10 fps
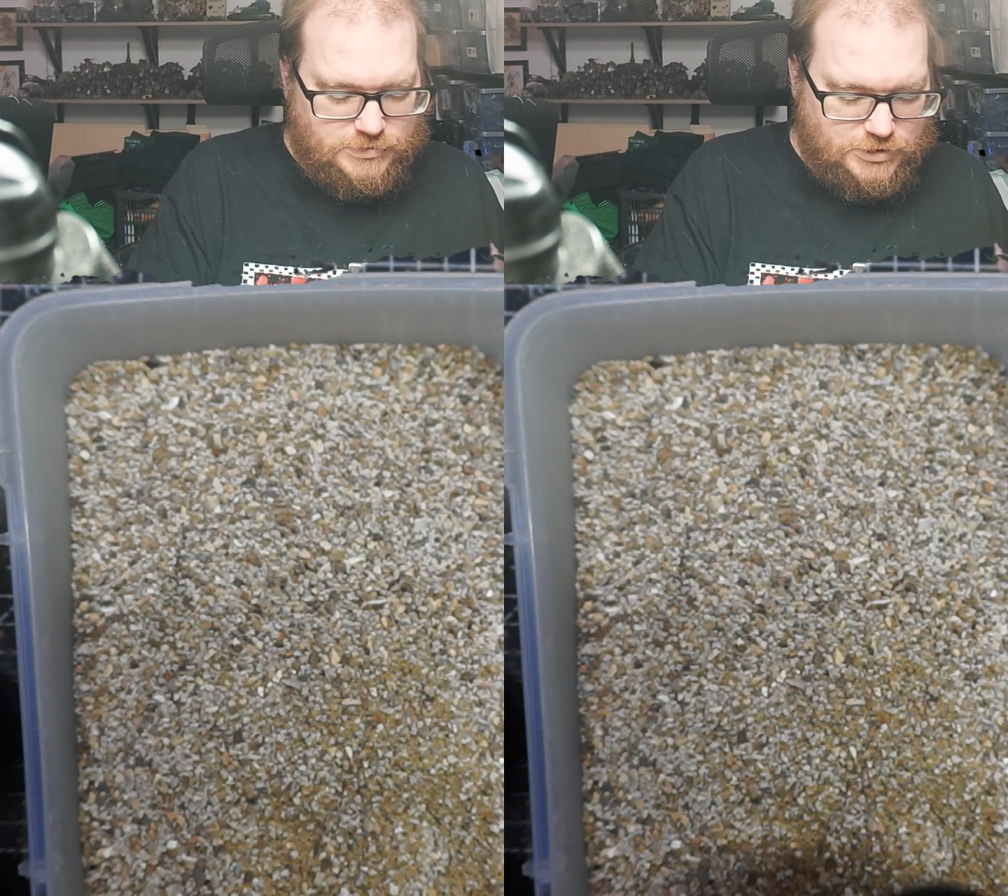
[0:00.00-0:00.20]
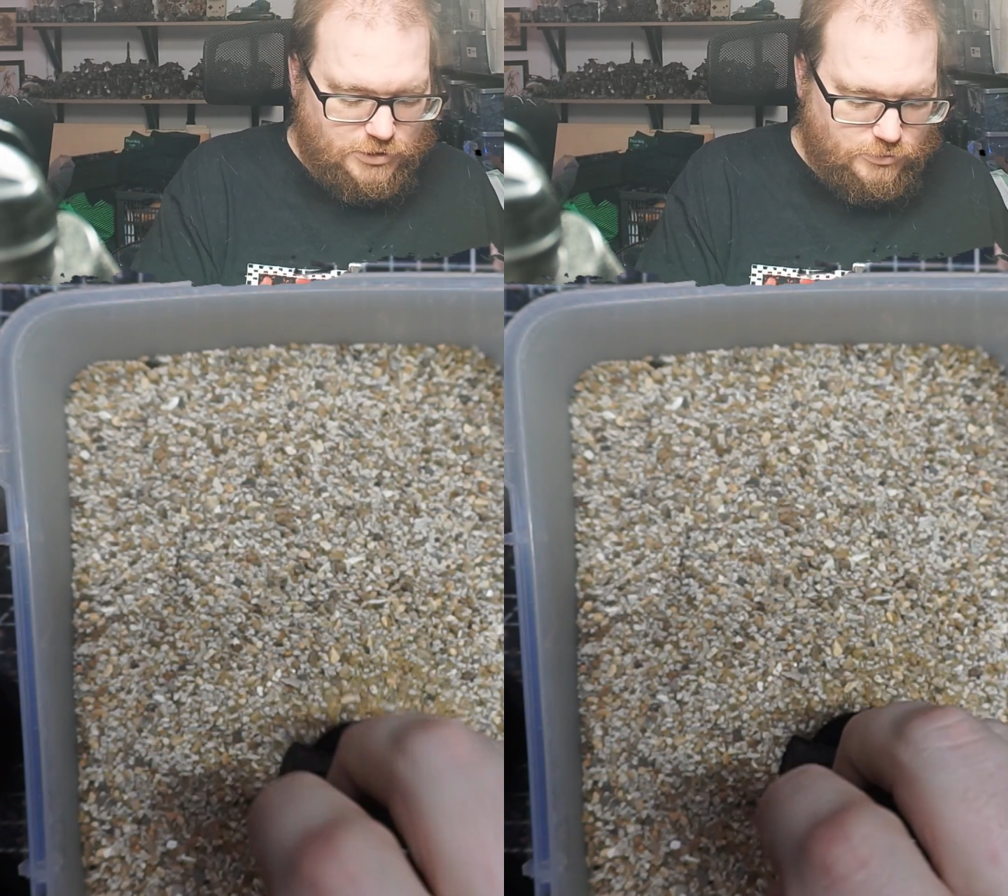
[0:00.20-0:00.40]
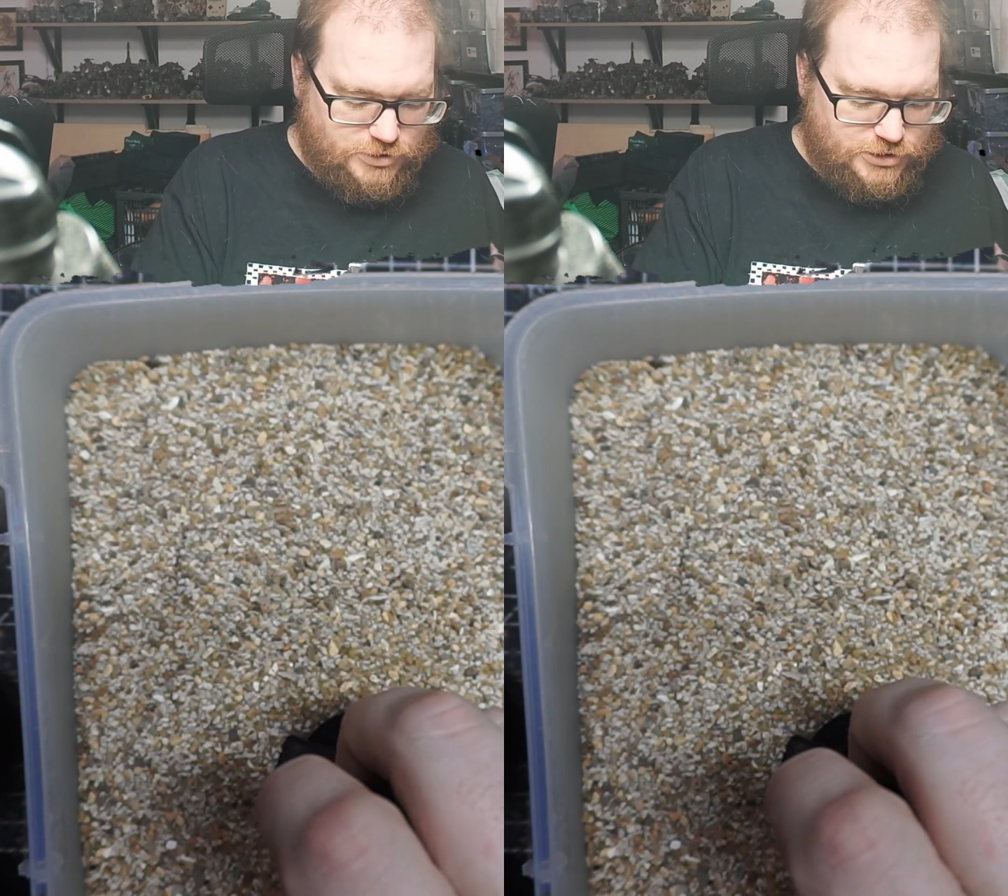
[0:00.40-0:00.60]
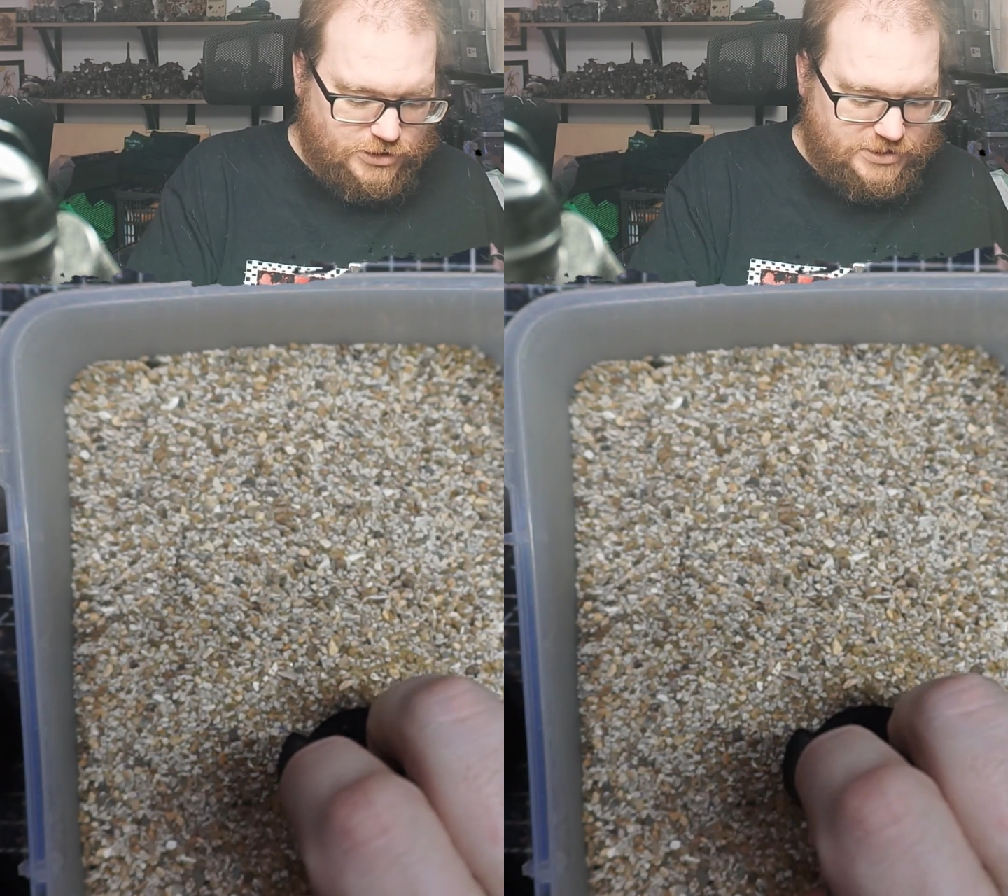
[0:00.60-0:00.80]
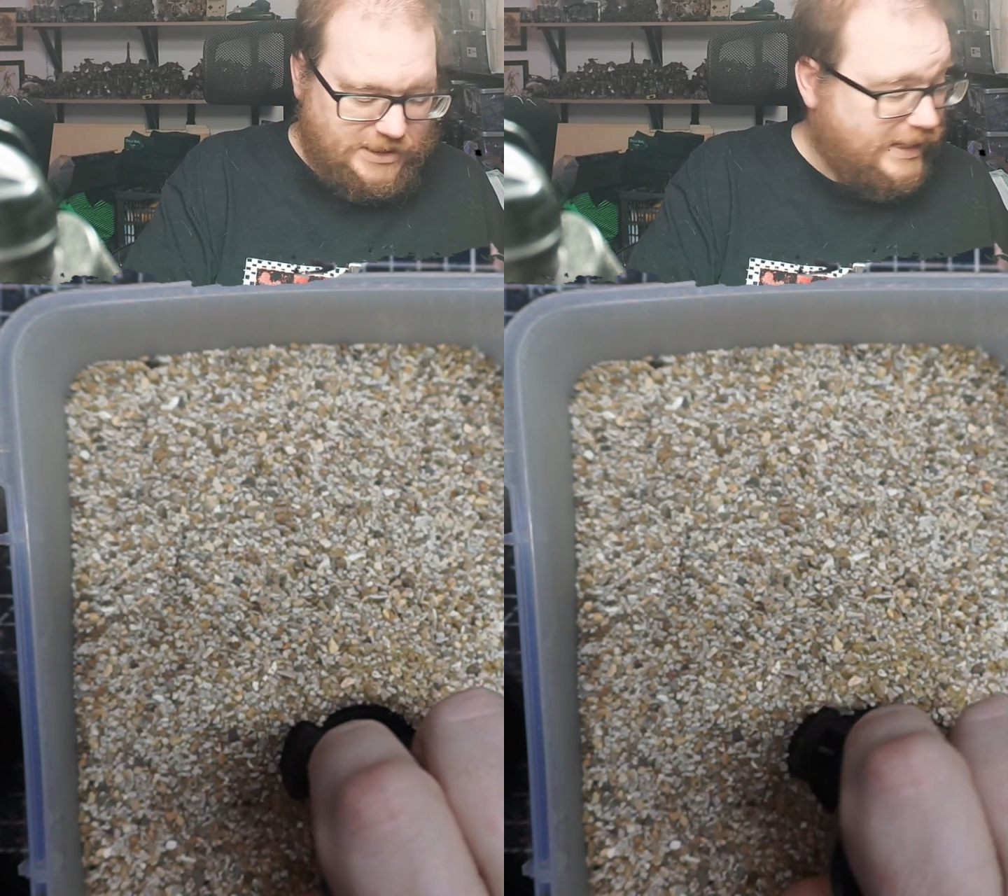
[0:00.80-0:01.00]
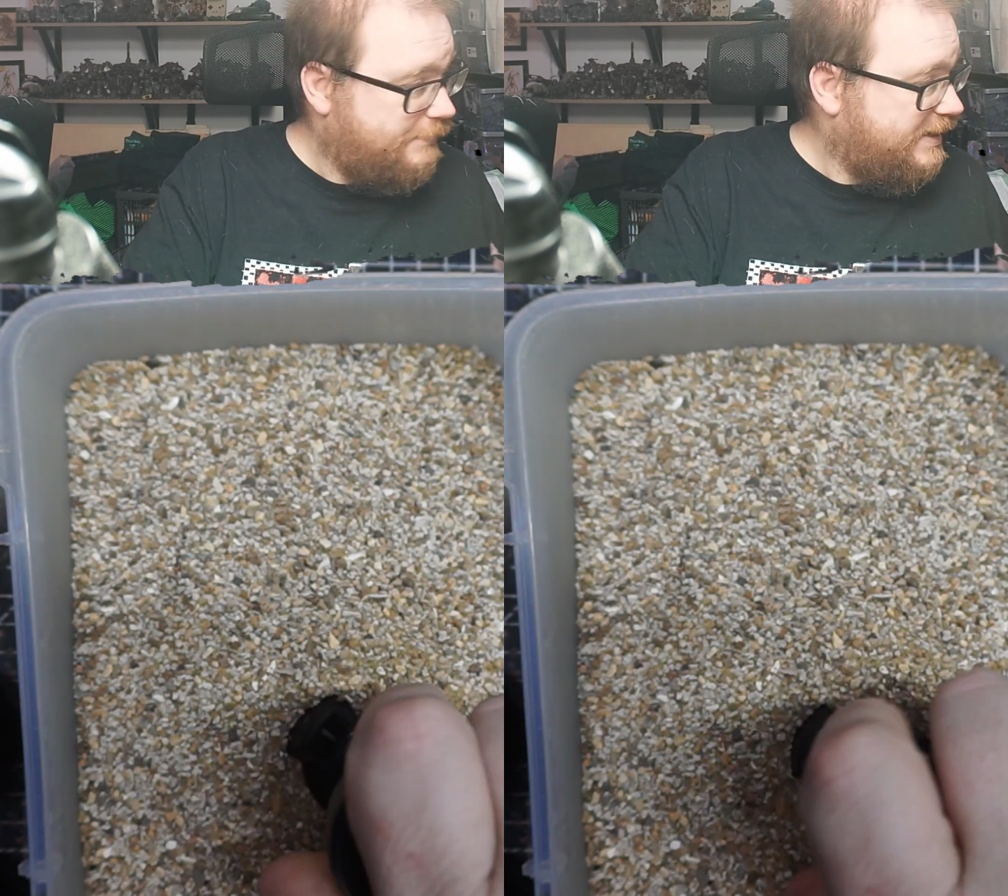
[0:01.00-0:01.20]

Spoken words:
So we're just going to take that